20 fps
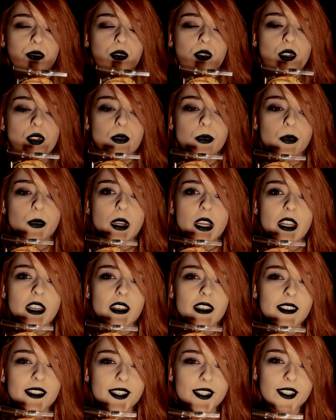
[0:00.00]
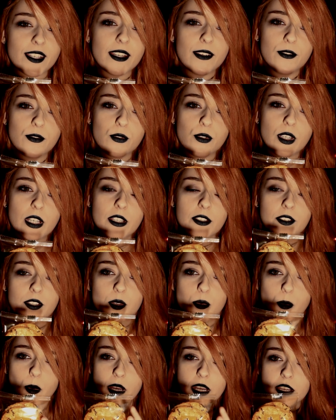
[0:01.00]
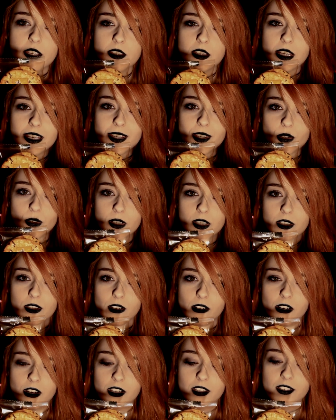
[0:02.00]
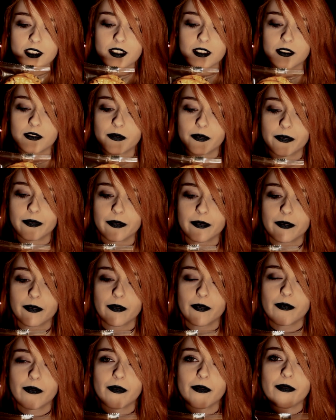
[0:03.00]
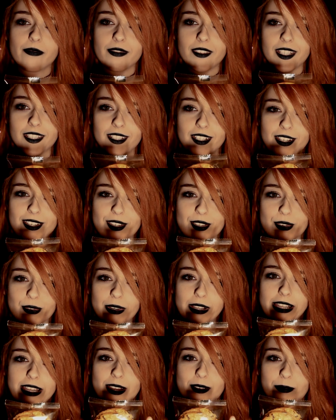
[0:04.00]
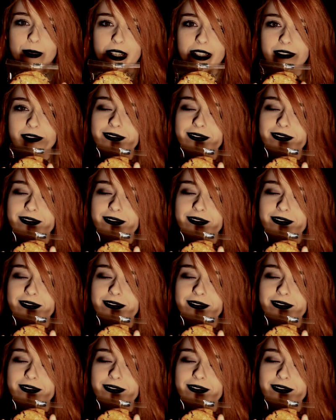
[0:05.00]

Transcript: sweet and savory and spicy soy sauce. It tastes really yummy.